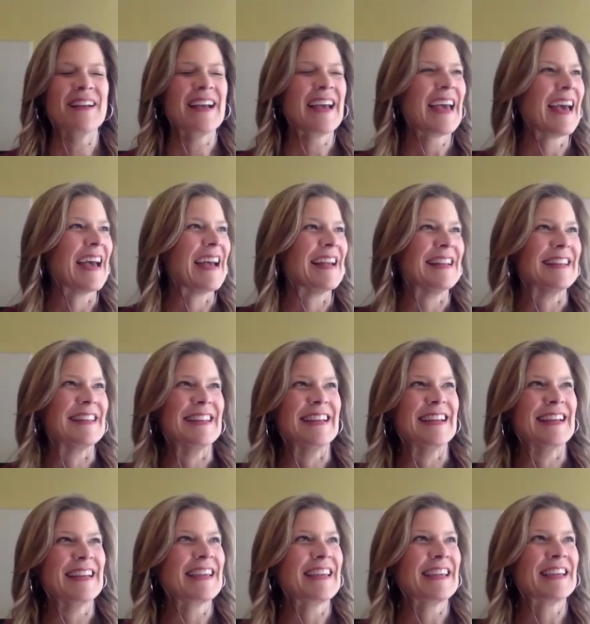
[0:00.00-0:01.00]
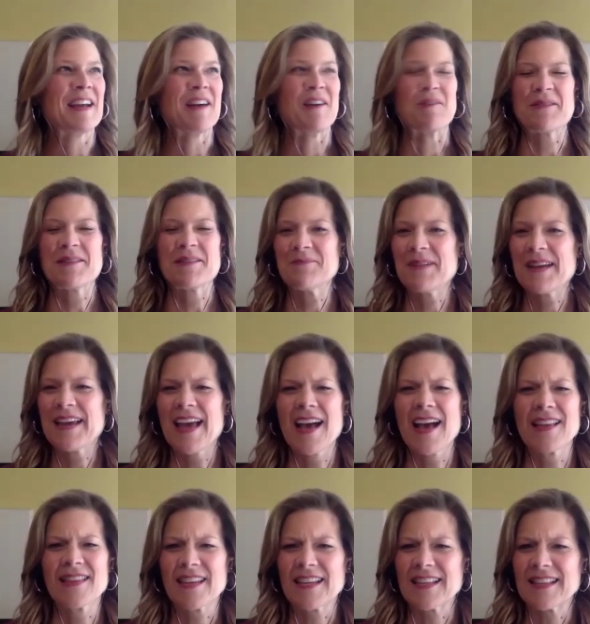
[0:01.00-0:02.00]
And, you know, we
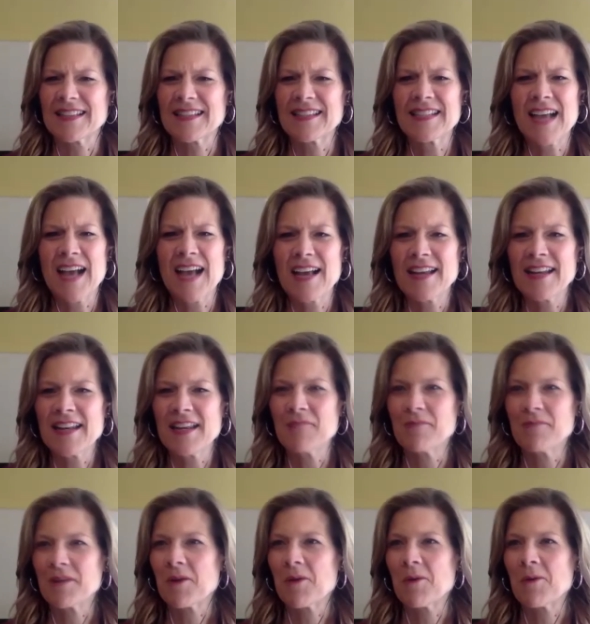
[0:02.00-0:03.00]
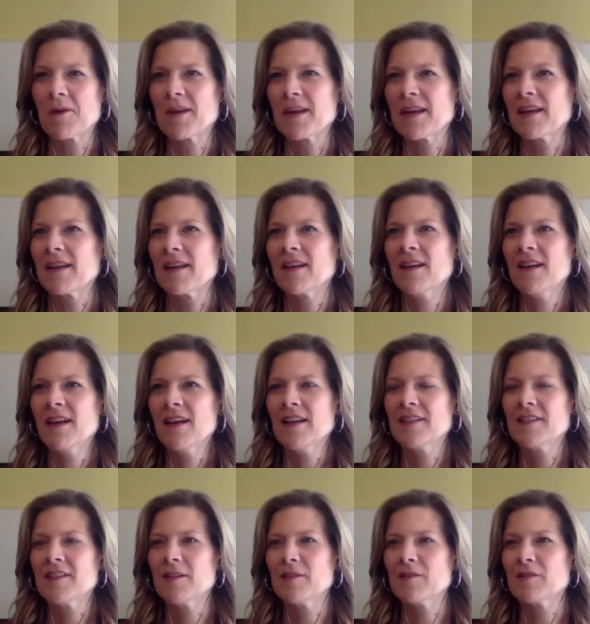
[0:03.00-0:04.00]
had like this tiny recording
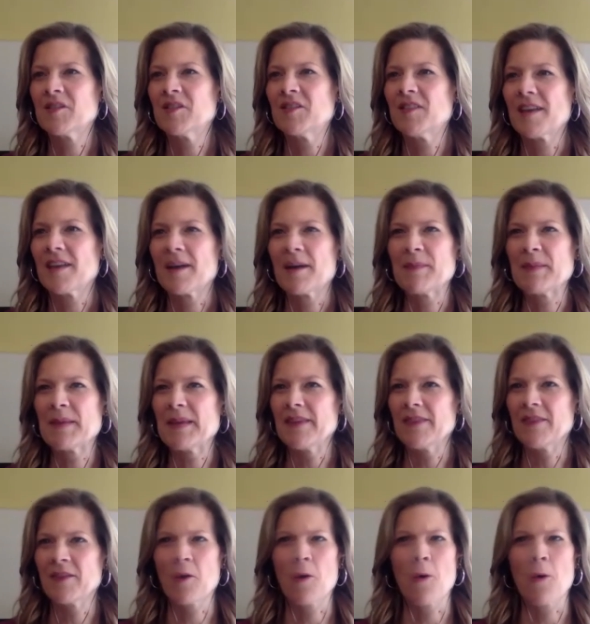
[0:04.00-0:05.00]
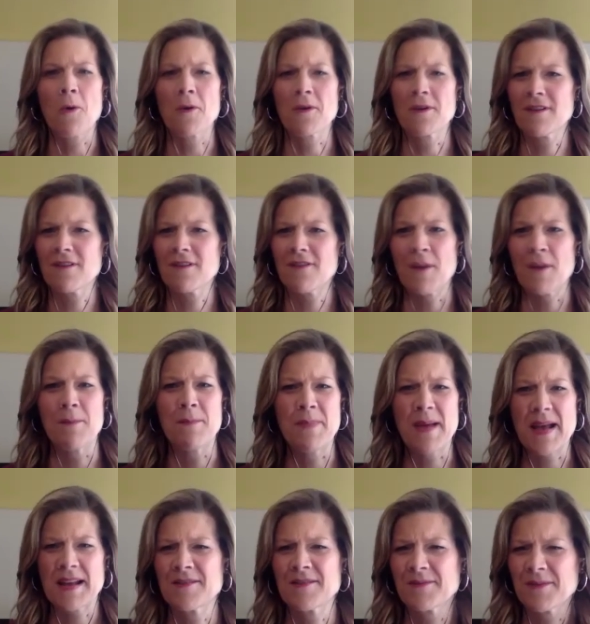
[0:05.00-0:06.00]
set up in the corner of our
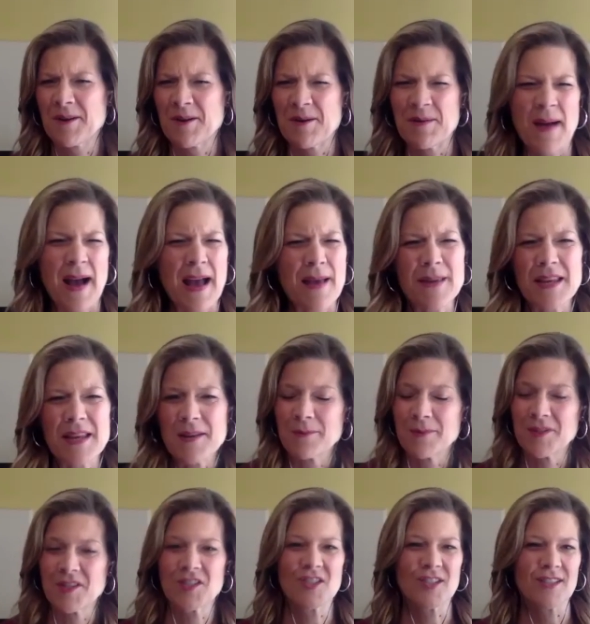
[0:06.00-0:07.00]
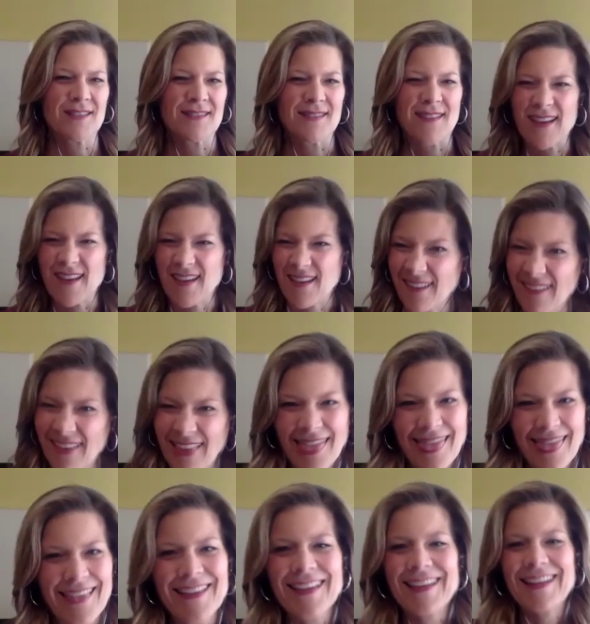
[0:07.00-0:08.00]
bedroom. I mean, it was just like,
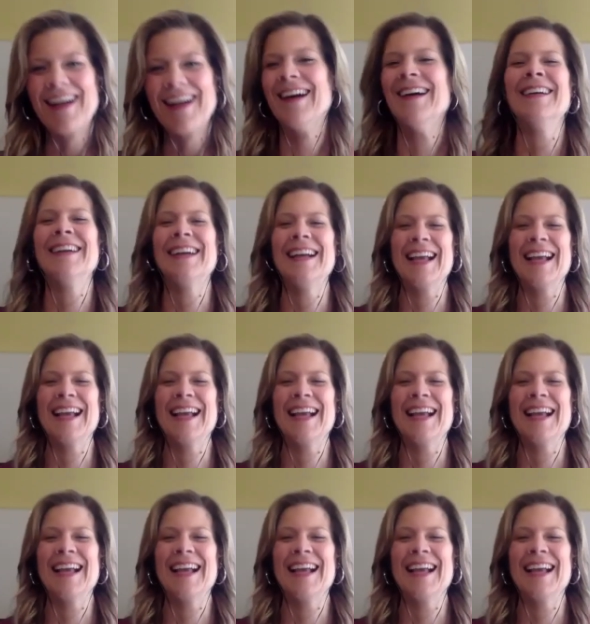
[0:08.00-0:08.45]
you know,